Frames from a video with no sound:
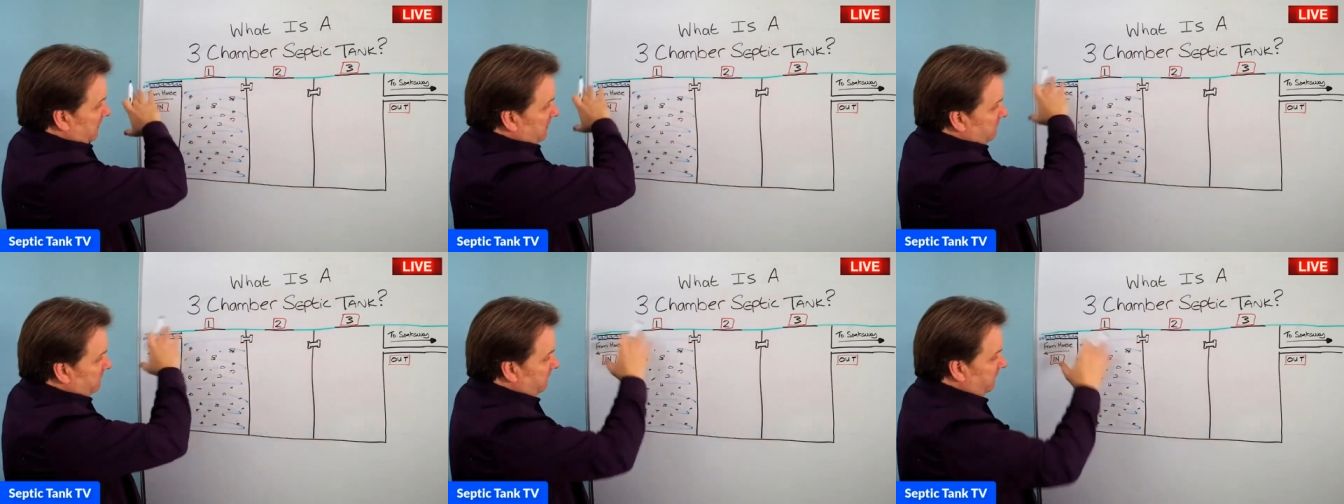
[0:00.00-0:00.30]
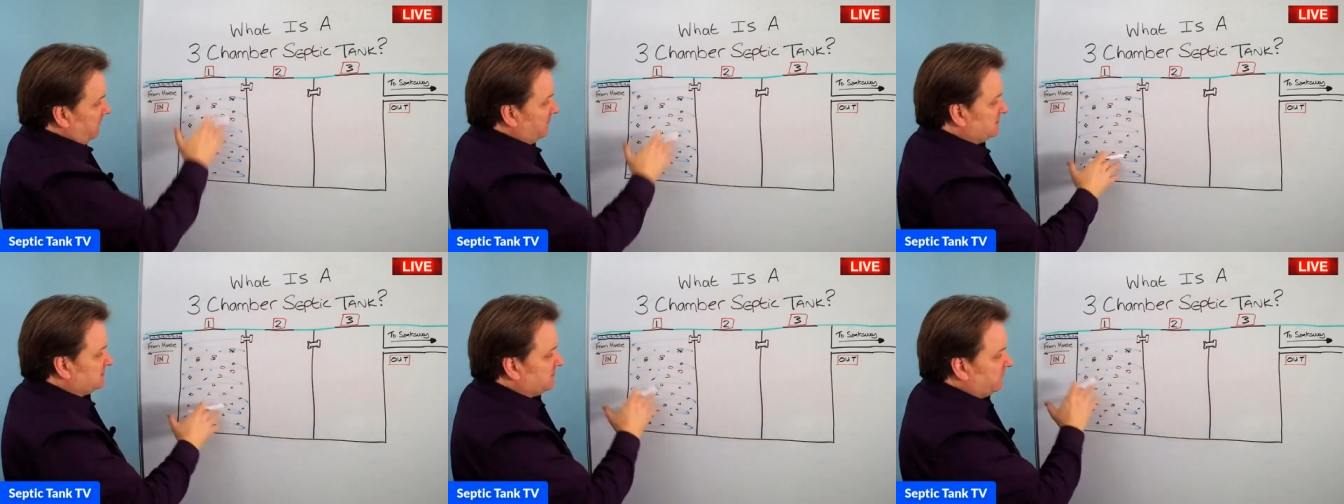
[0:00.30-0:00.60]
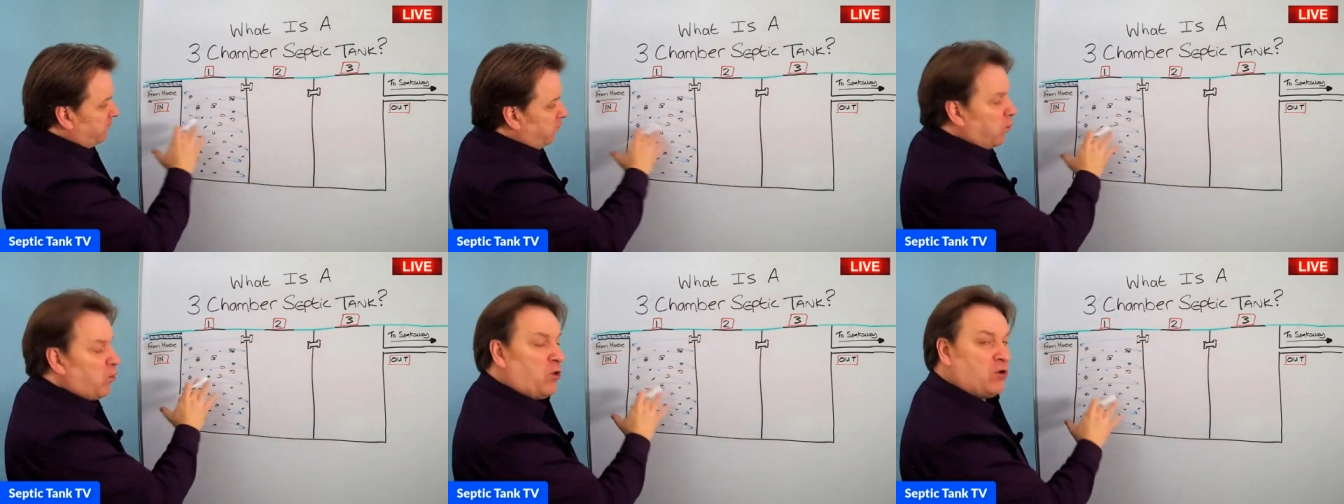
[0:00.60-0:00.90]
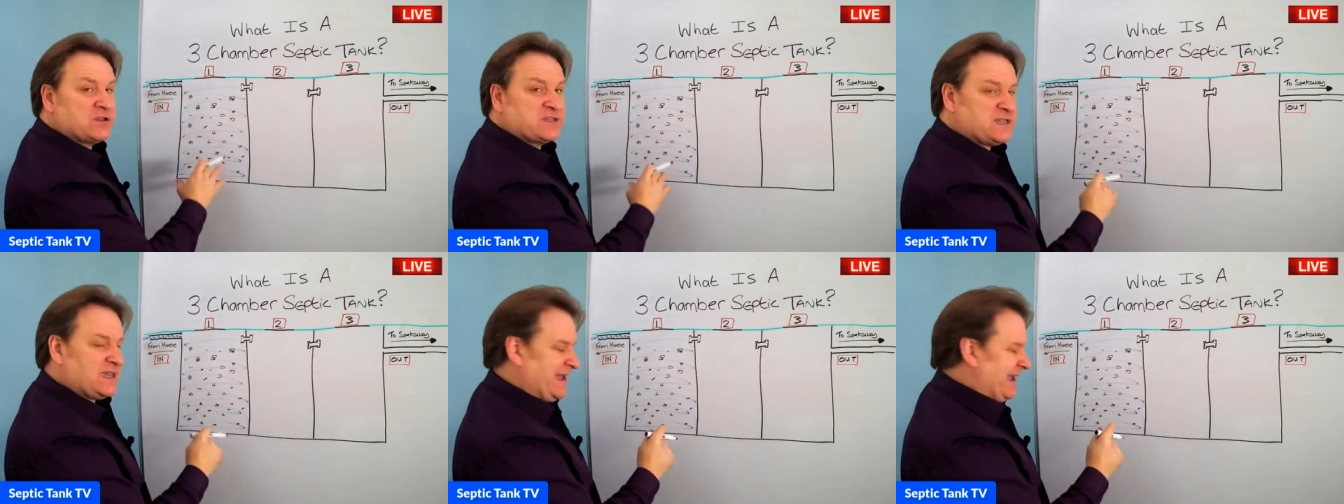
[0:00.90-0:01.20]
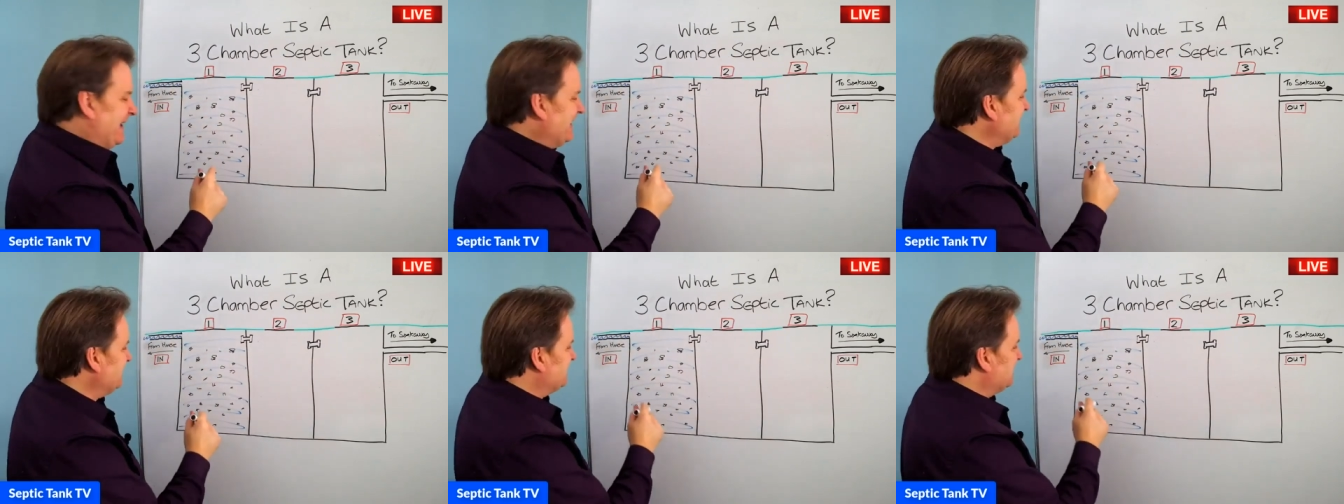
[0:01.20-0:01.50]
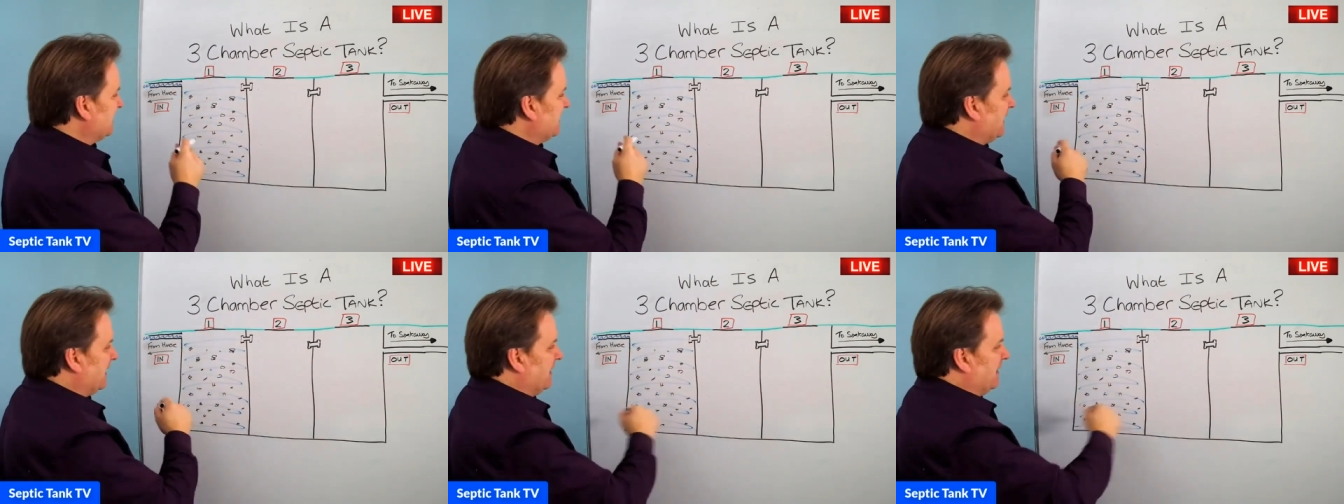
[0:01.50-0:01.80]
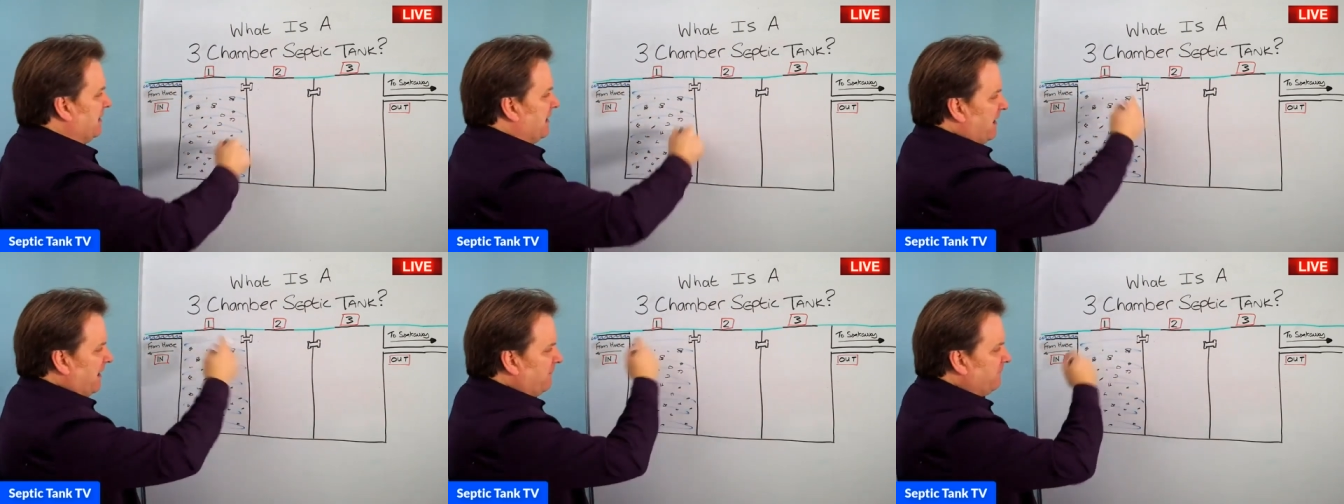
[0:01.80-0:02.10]
influx of water into
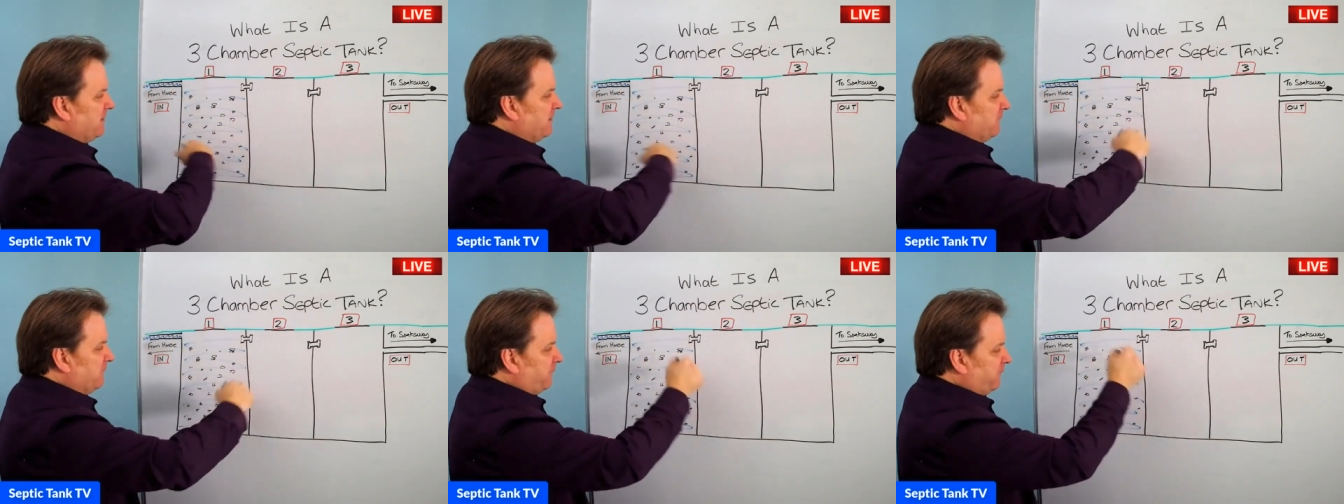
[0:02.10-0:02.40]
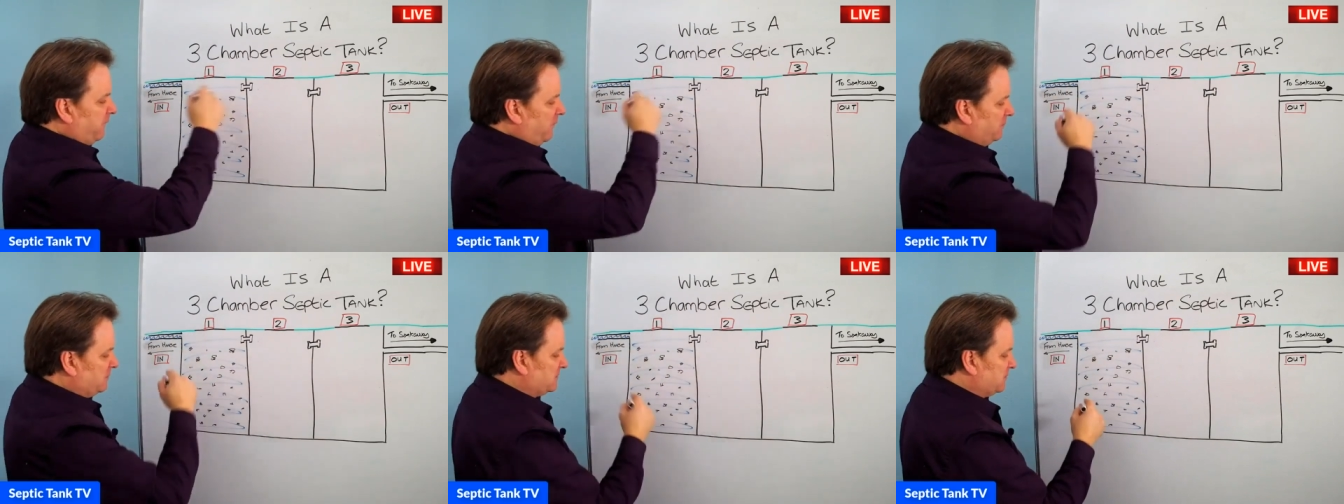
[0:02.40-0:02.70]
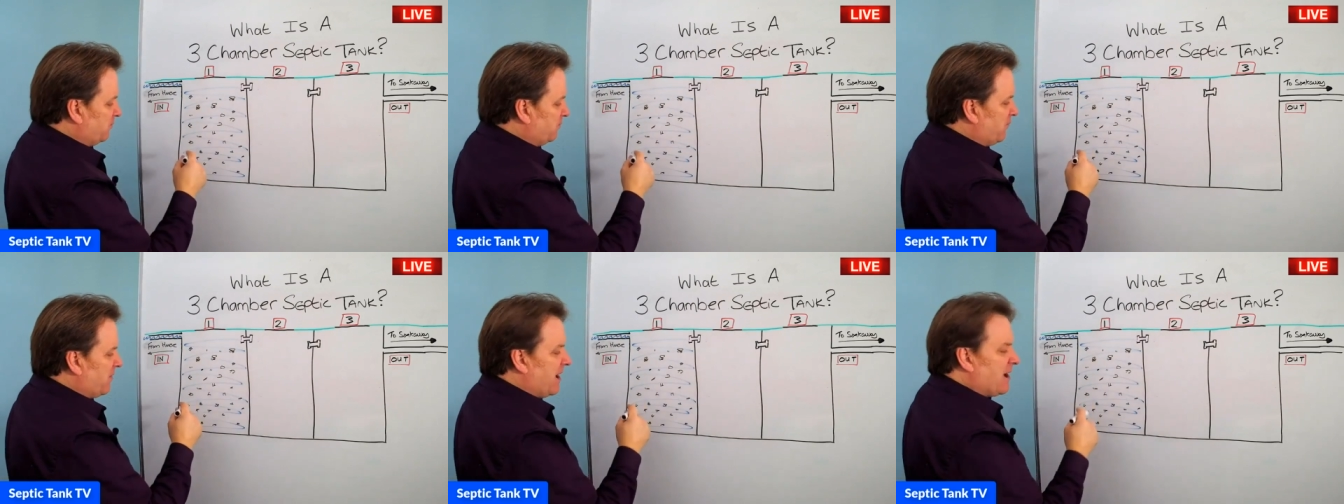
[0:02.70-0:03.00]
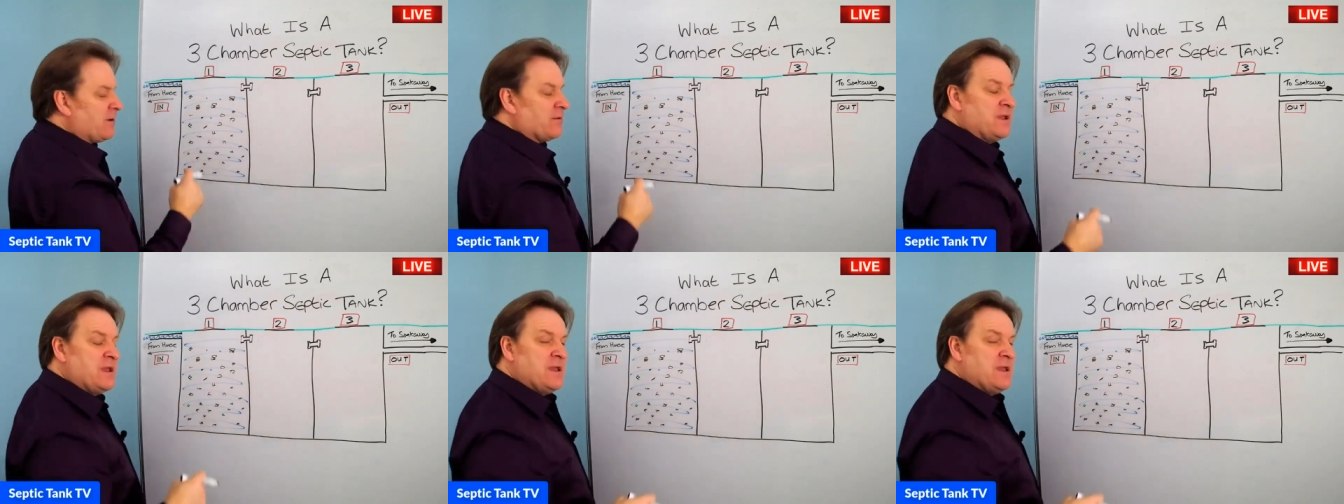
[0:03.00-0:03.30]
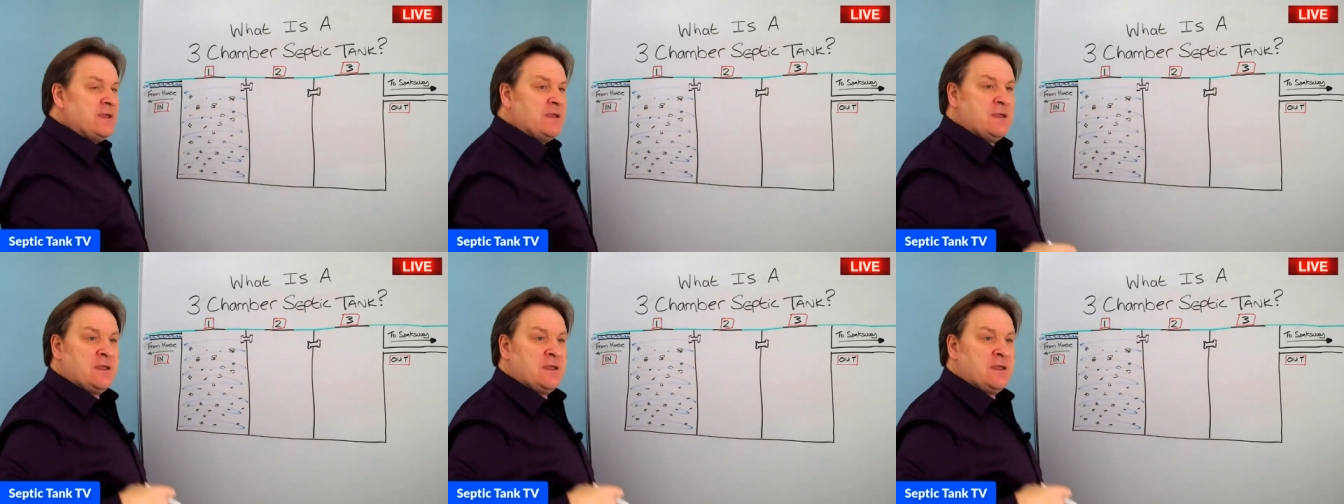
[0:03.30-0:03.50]
here, everything floats around.